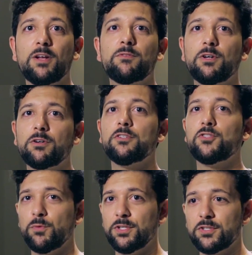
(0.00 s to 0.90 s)
What are we going to
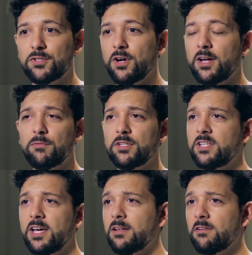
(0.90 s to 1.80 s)
do with the song? And we
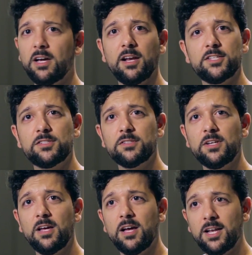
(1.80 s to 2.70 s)
said, okay, let's,
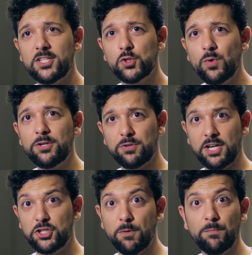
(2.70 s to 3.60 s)
let's try to
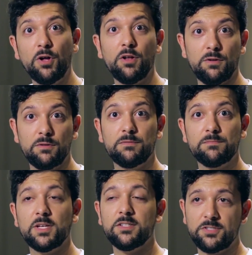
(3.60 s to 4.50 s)
get Sean Paul
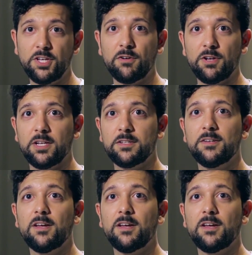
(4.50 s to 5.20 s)
and sing on it,